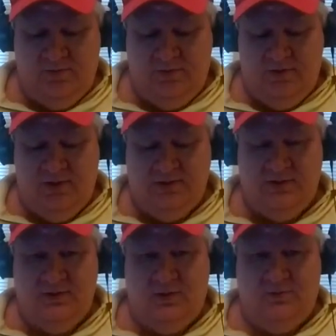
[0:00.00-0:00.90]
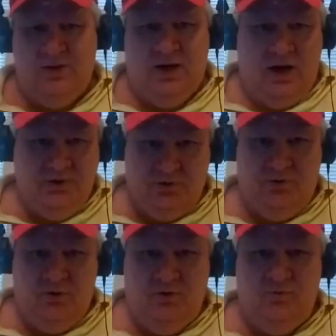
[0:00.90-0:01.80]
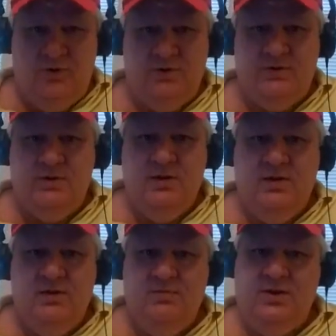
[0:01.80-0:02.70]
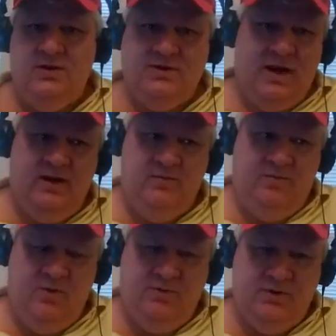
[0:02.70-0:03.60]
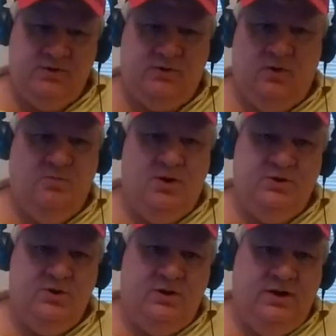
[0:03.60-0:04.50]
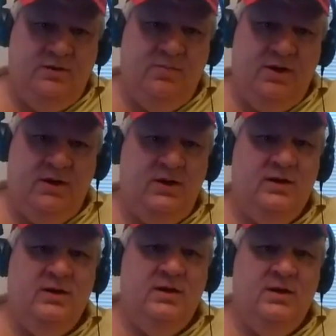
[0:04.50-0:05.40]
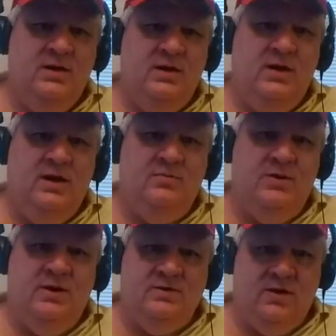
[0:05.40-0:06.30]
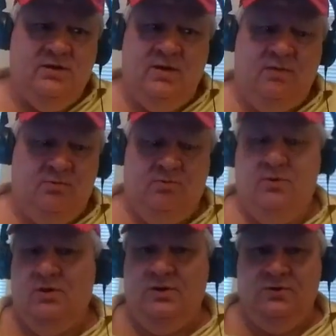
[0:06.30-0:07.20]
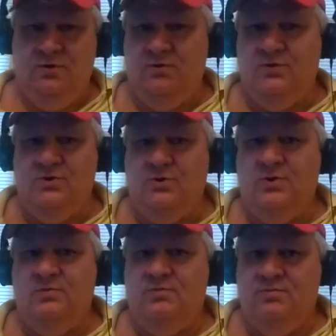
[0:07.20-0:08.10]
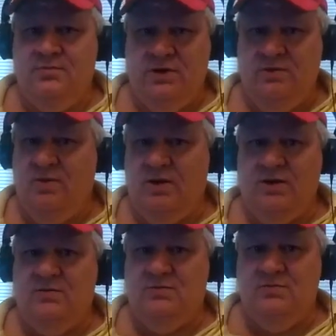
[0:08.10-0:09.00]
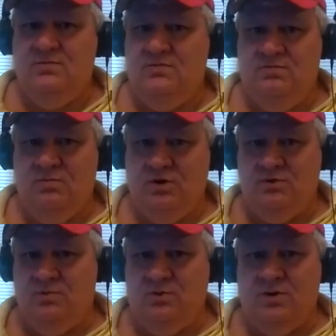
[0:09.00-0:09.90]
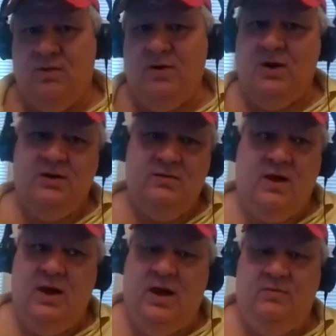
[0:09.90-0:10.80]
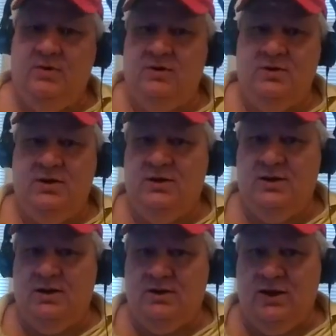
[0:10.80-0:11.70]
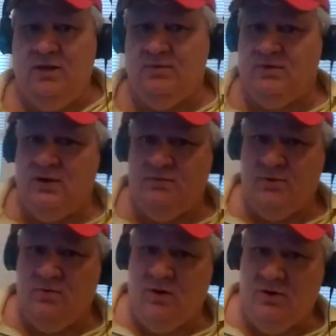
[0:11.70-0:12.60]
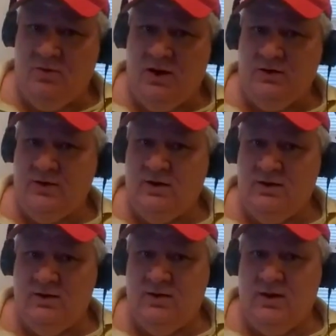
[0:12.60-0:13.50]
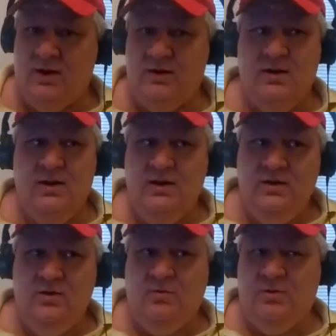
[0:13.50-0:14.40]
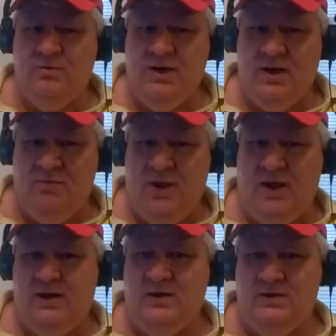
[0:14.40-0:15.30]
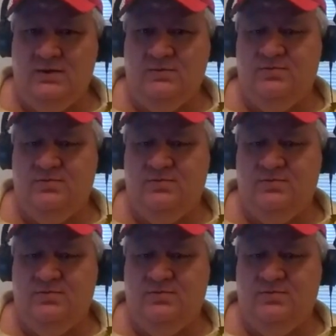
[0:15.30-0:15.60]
This is something I struggle with because I can focus so much on eBay, and because I really do enjoy eBay much more. I mean, I haven't done anything on Amazon for quite a while now, and when we got back into